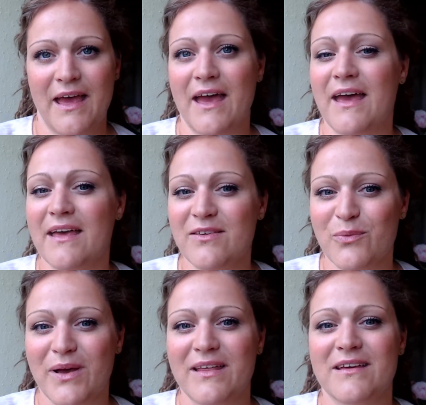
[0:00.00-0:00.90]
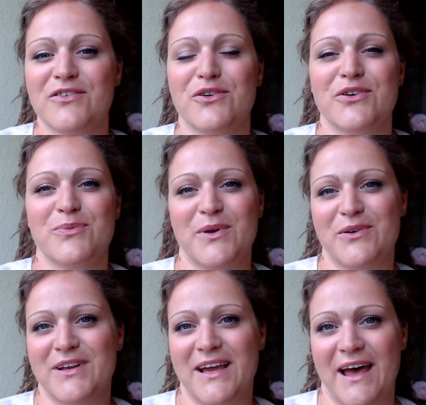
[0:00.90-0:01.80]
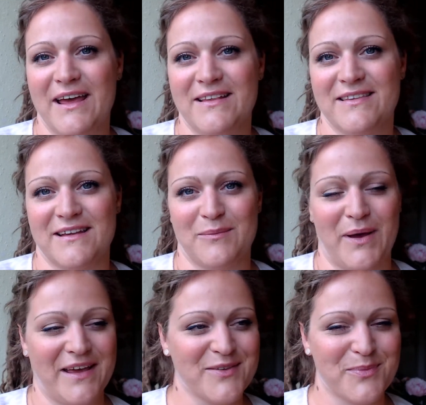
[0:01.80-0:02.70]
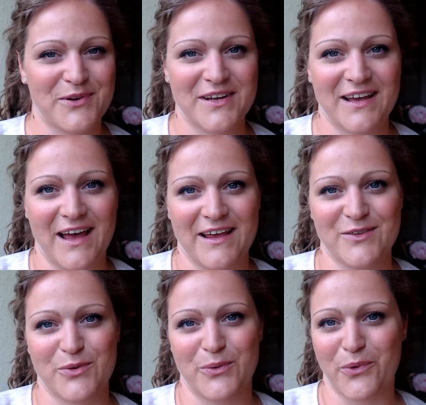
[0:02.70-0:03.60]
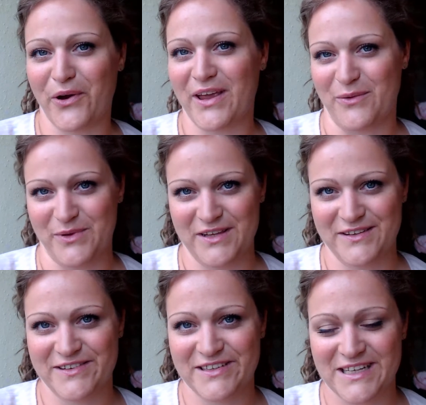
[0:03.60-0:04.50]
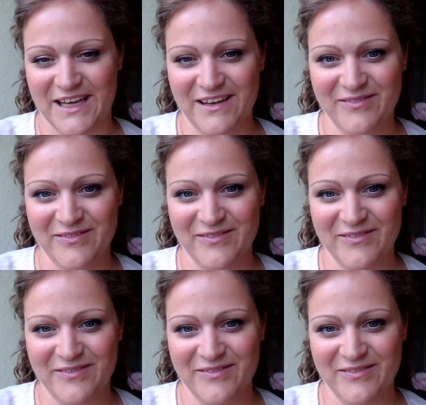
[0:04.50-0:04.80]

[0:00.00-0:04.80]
as well as your spirit guides and my spirit guides who are working with us today,